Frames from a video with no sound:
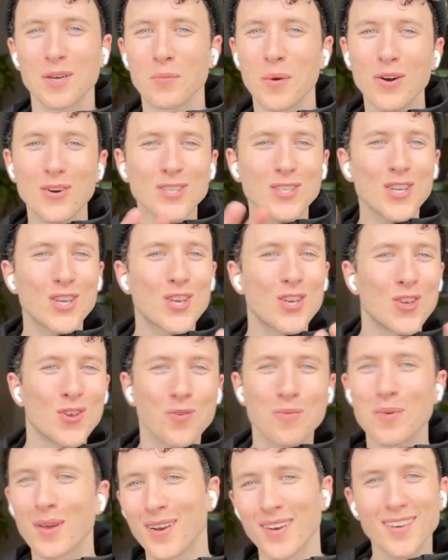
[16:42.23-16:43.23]
Where is the
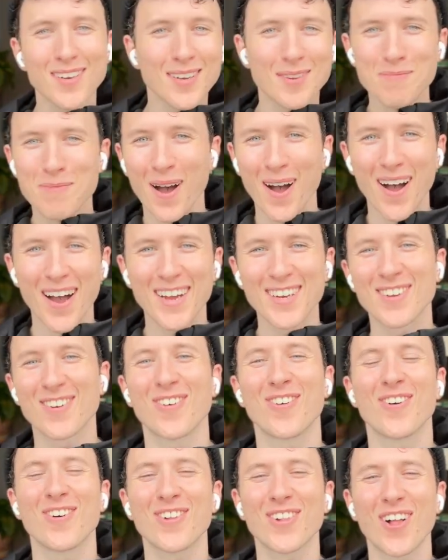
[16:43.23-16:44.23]
human behind
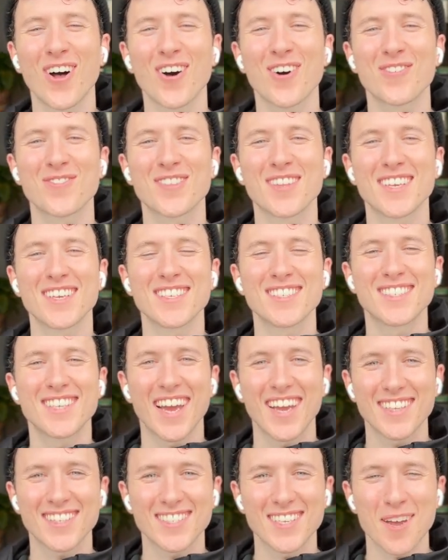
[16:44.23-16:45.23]
all of these
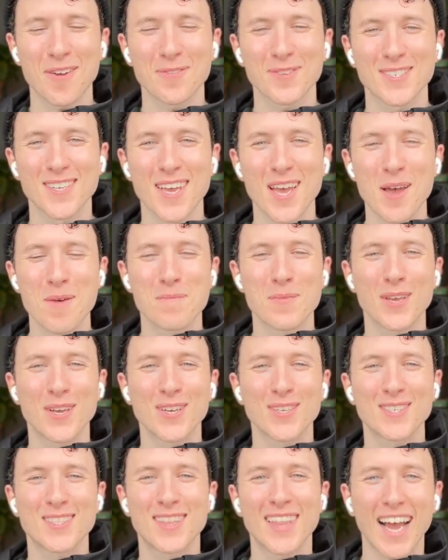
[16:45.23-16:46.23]
dance steps?
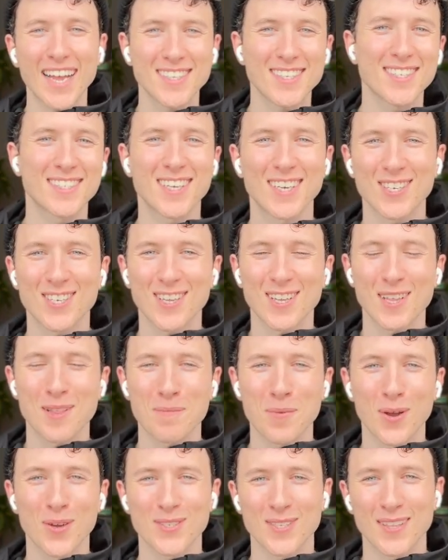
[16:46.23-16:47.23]
Because that's essentially the
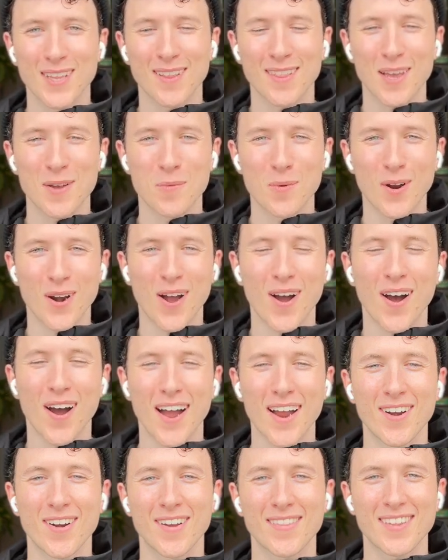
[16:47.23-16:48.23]
person that they want to
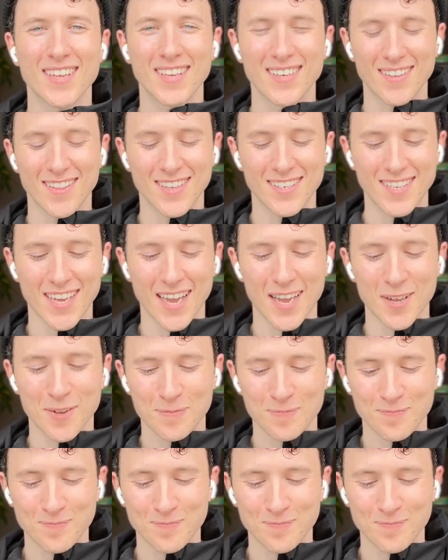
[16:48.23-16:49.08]
hire at the end of the day.